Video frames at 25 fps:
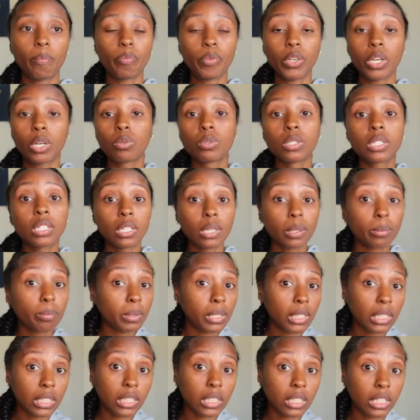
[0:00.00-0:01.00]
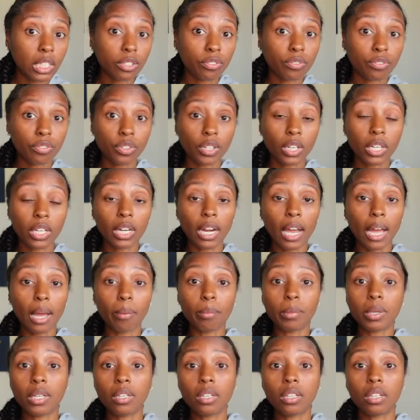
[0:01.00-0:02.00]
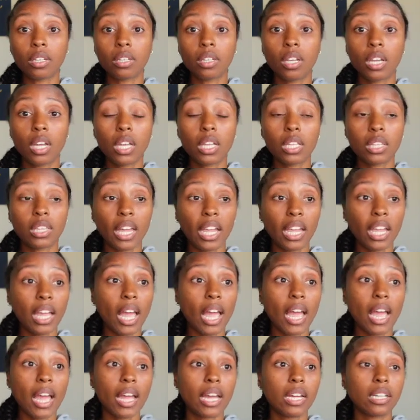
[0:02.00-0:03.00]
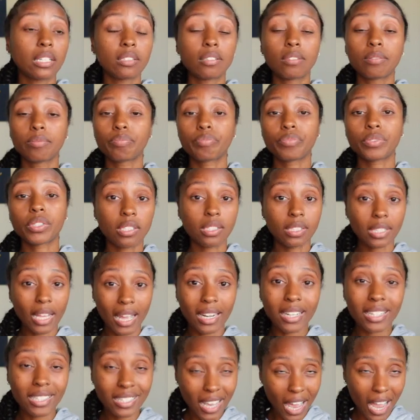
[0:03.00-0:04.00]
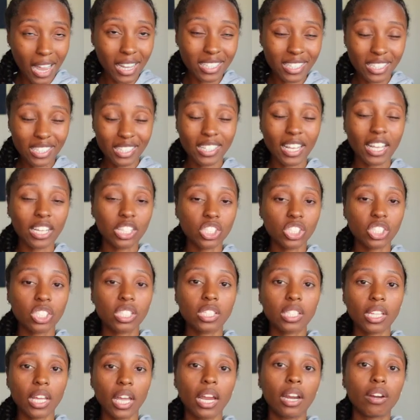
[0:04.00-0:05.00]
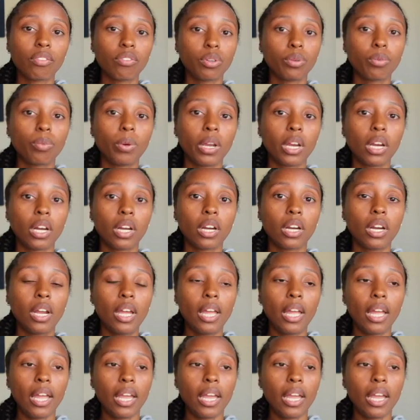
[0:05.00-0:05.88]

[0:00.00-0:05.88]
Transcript: It was completely different. I mean, they had sanitizing stations everywhere,